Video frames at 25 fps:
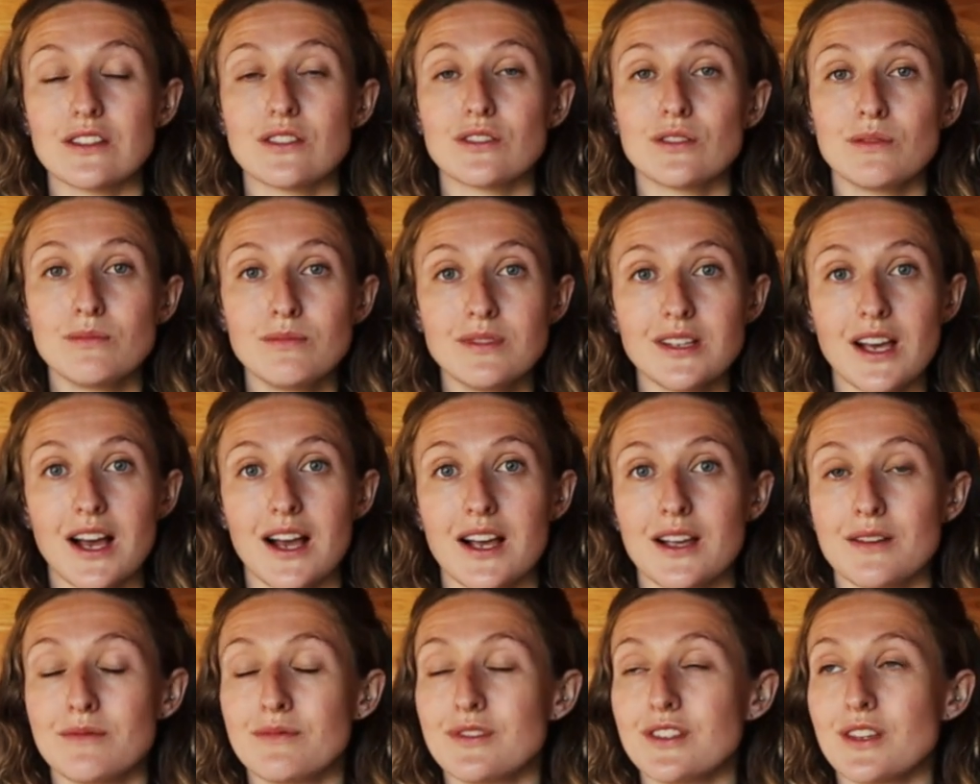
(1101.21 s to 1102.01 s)

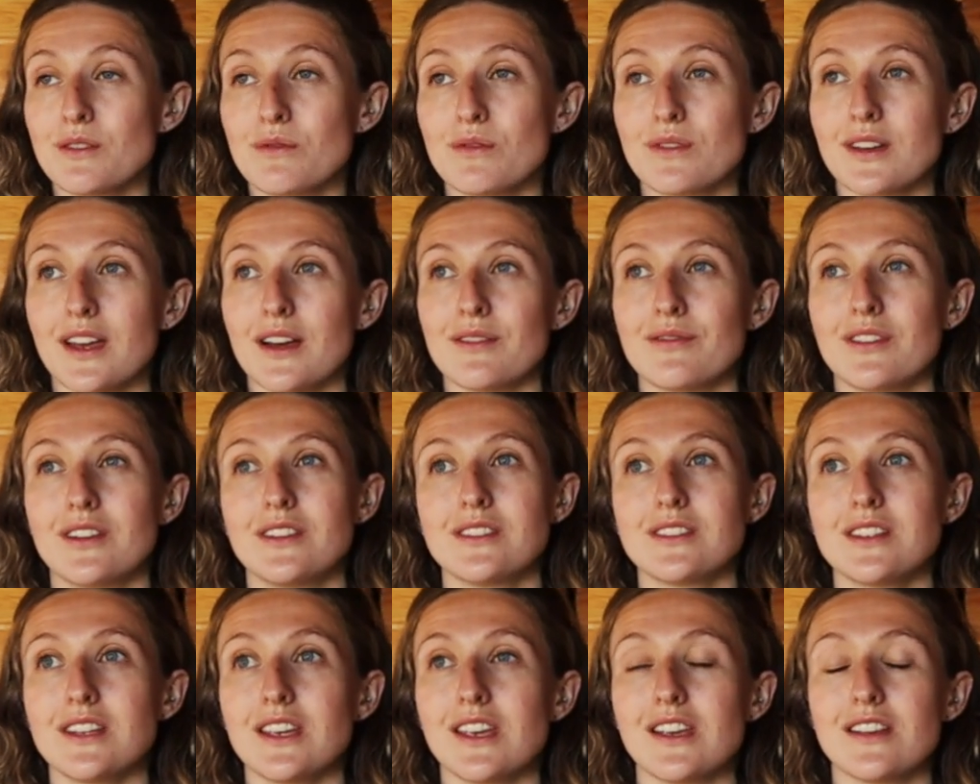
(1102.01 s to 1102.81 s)
Sometimes you will get
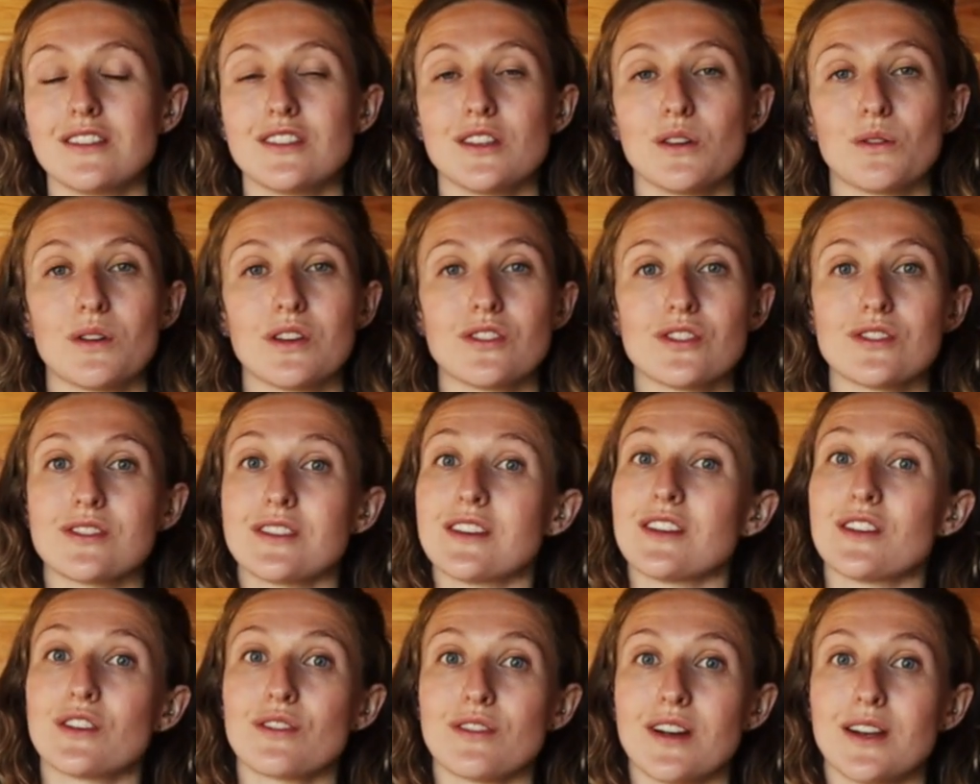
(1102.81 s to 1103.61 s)
volunteers who are
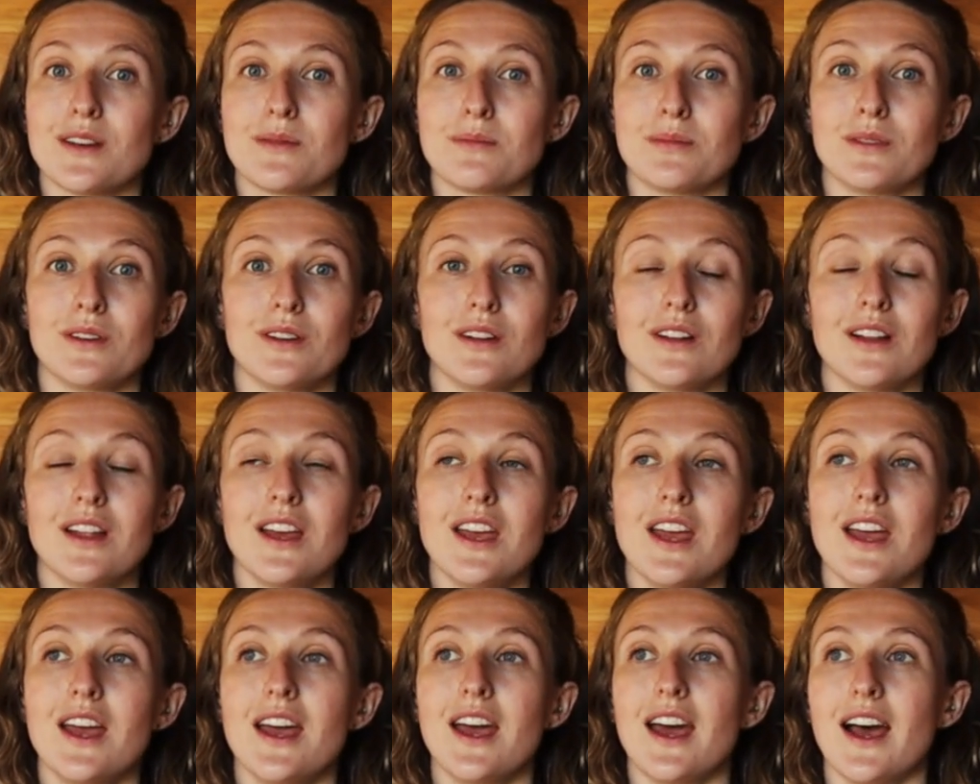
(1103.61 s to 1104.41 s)
just incredible
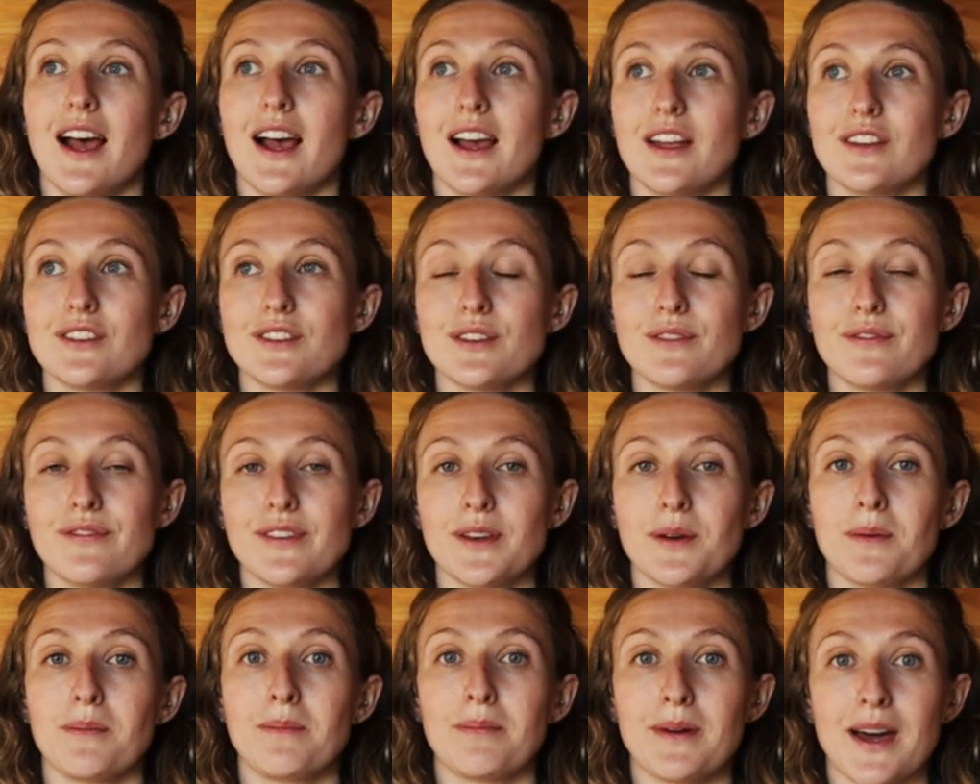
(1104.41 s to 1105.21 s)
and you
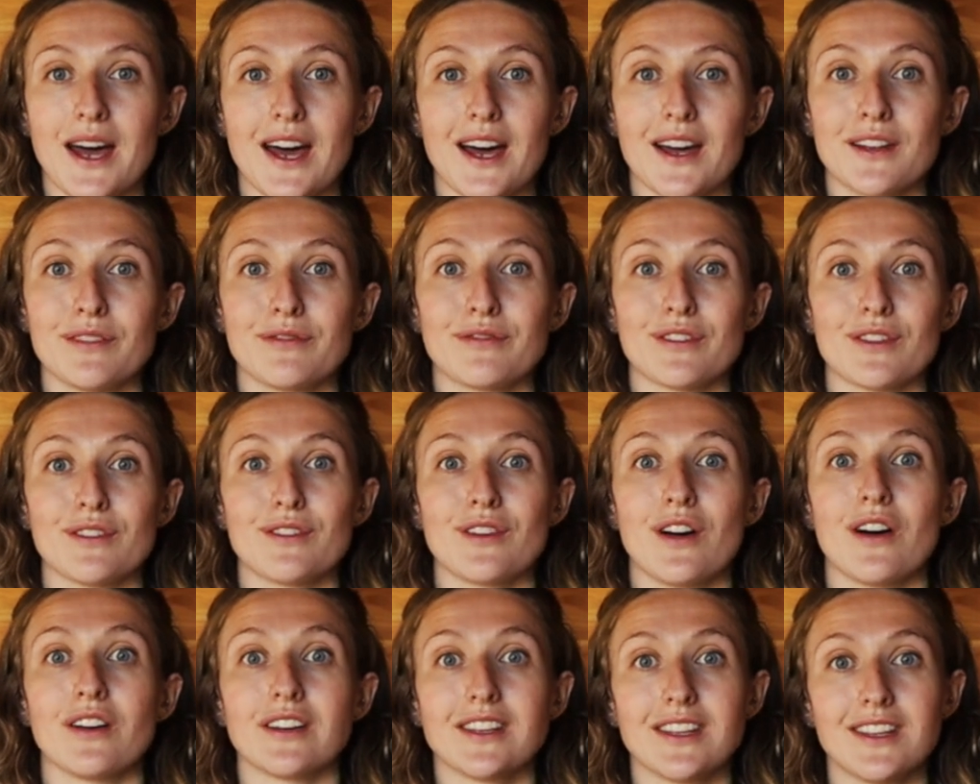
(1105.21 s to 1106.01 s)
feel bad for
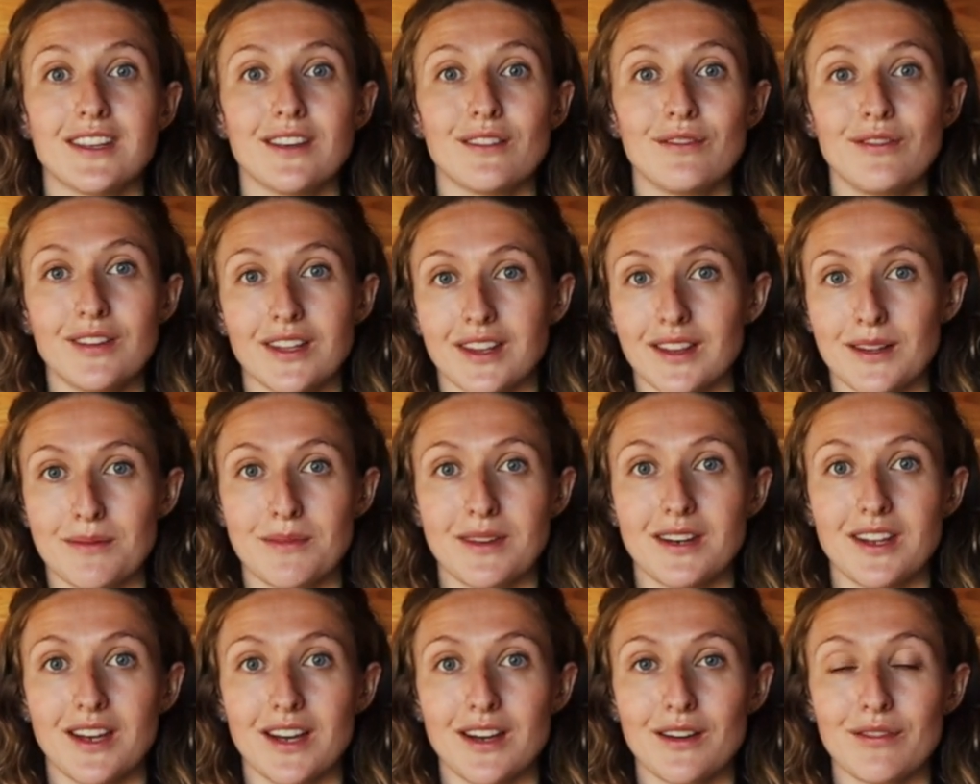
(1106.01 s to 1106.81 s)
not giving
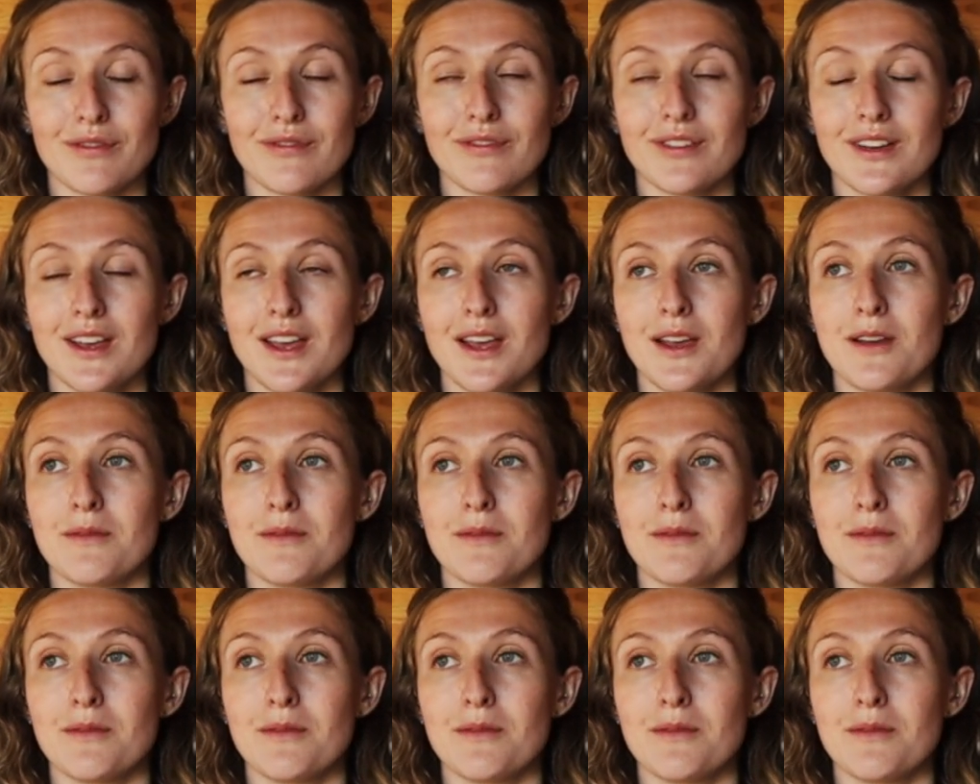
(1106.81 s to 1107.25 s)
them enough.